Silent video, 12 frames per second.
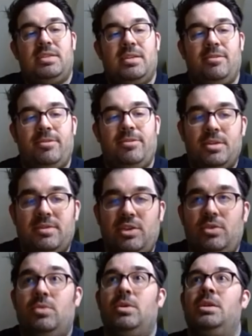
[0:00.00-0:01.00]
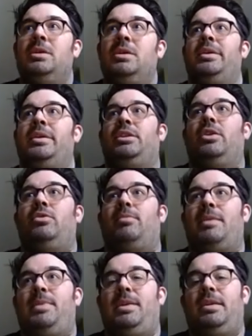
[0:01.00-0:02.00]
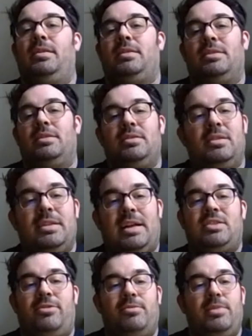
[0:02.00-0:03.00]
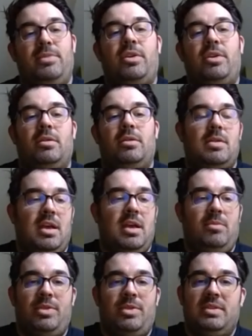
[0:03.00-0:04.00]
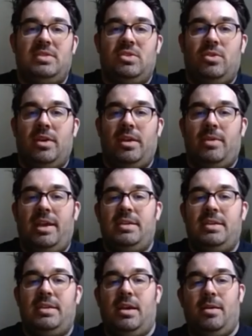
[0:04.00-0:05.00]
And for those of you, who might be not so familiar with the story, right?